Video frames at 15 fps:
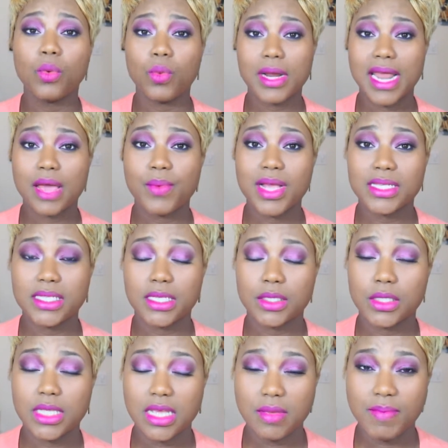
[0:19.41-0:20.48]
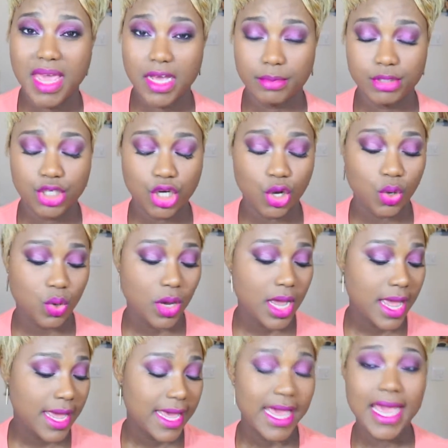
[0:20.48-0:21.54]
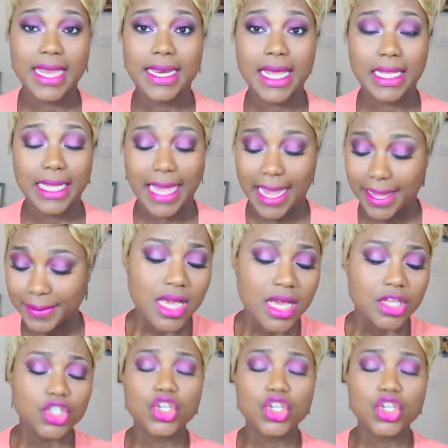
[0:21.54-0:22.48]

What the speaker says: when I went to the makeup show in LA.